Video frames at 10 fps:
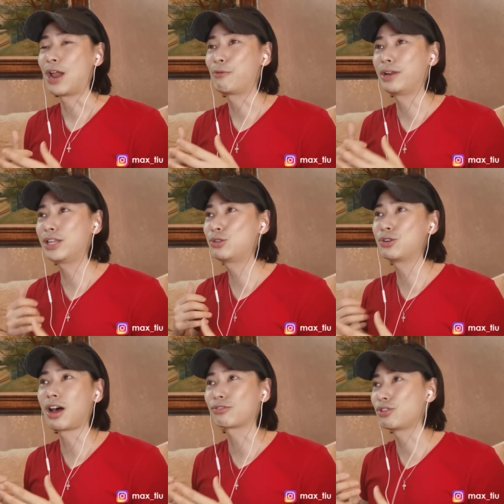I really
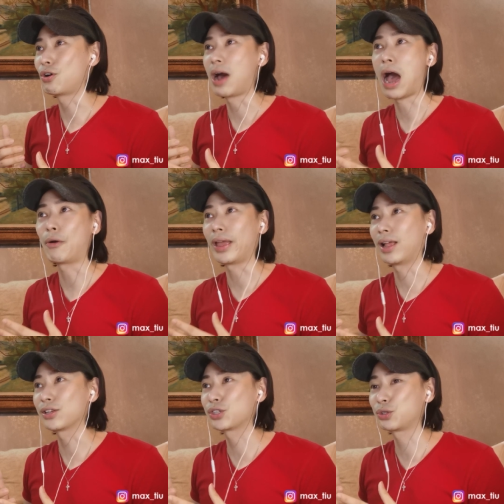do not know how
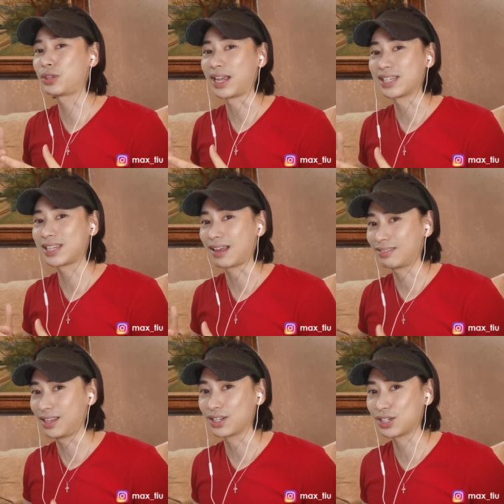else to
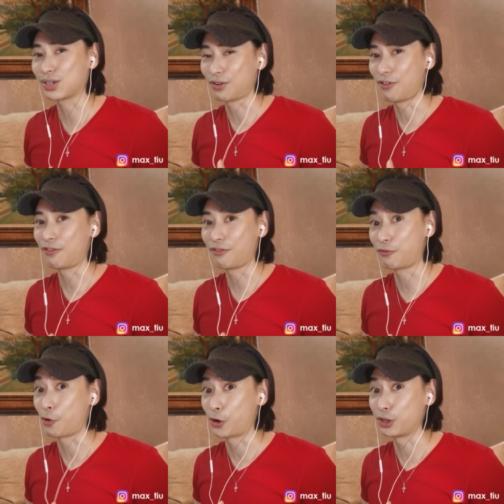dissect this
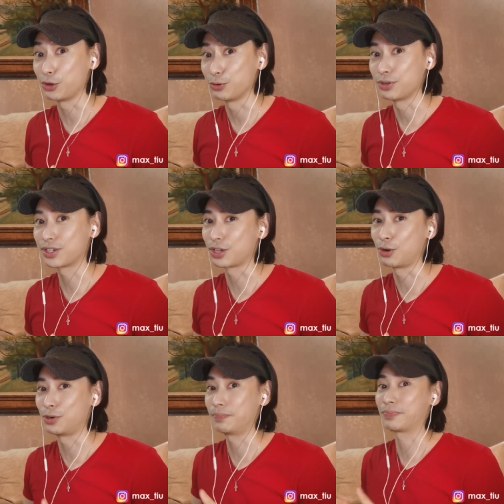for you.
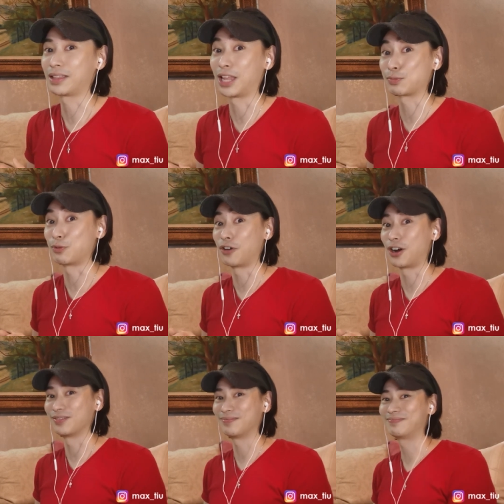So let's move
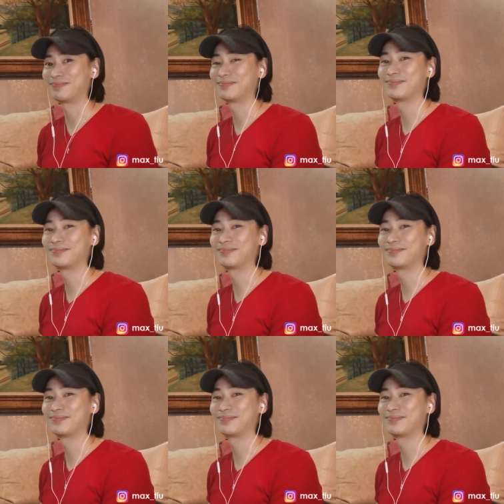on.